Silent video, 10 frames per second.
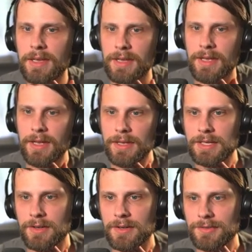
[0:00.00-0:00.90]
It
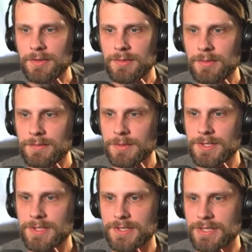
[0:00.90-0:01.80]
also, of course,
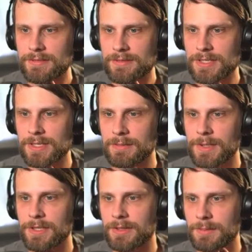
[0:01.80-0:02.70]
just gives us the
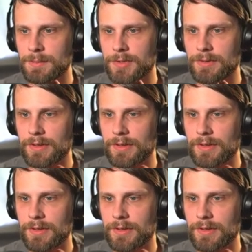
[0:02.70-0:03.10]
ability to pull